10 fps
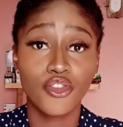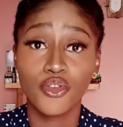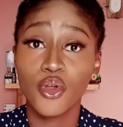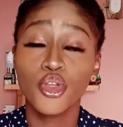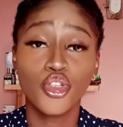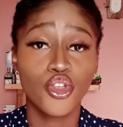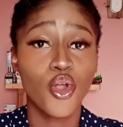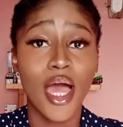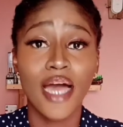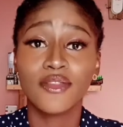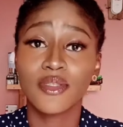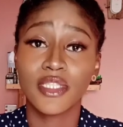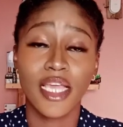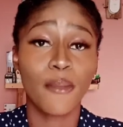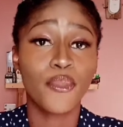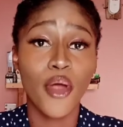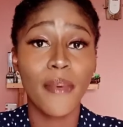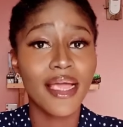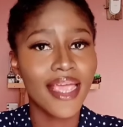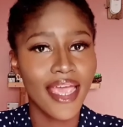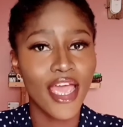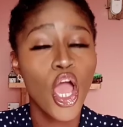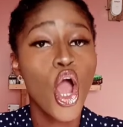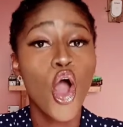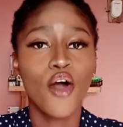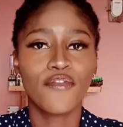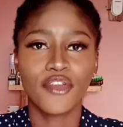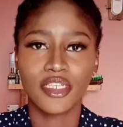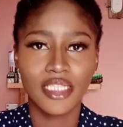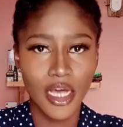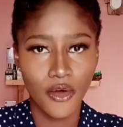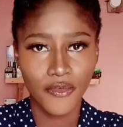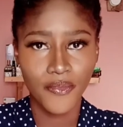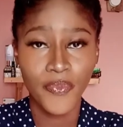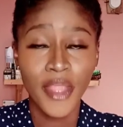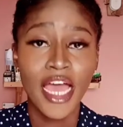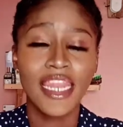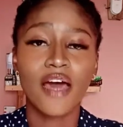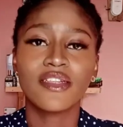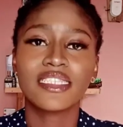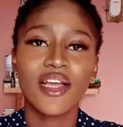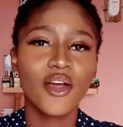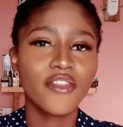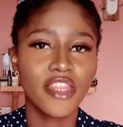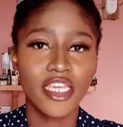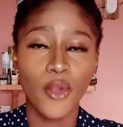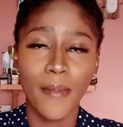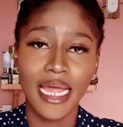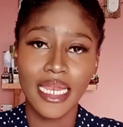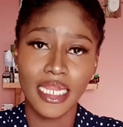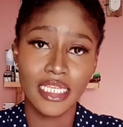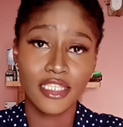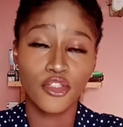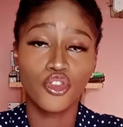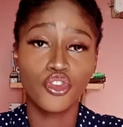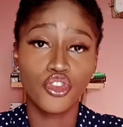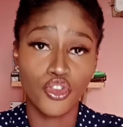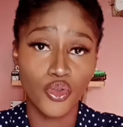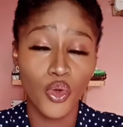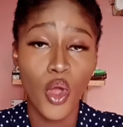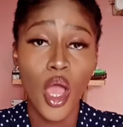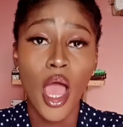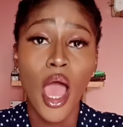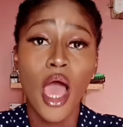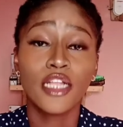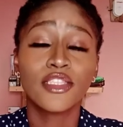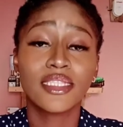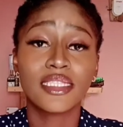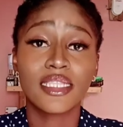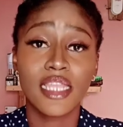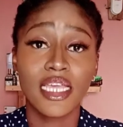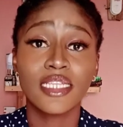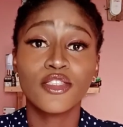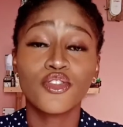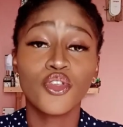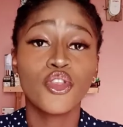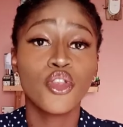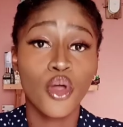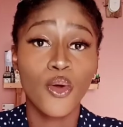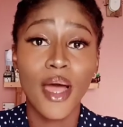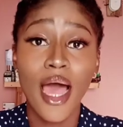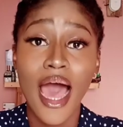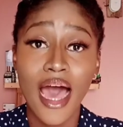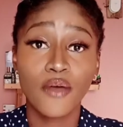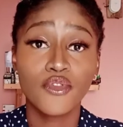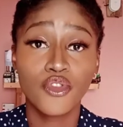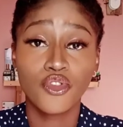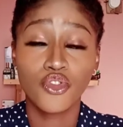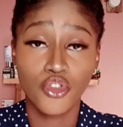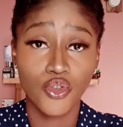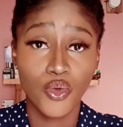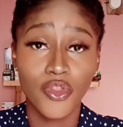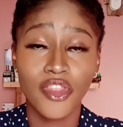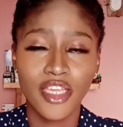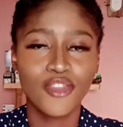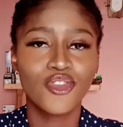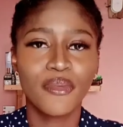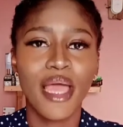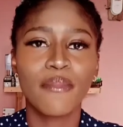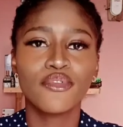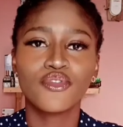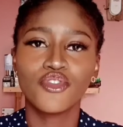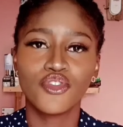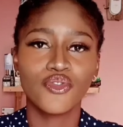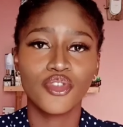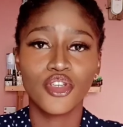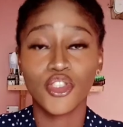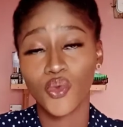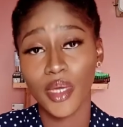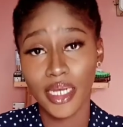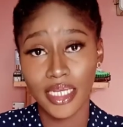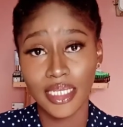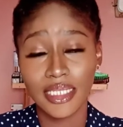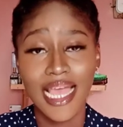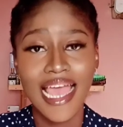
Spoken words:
you, you should know how to take proper care of yourself. Now, the second thing on my list to do, things to know how to do, things to be able to do in your 20s,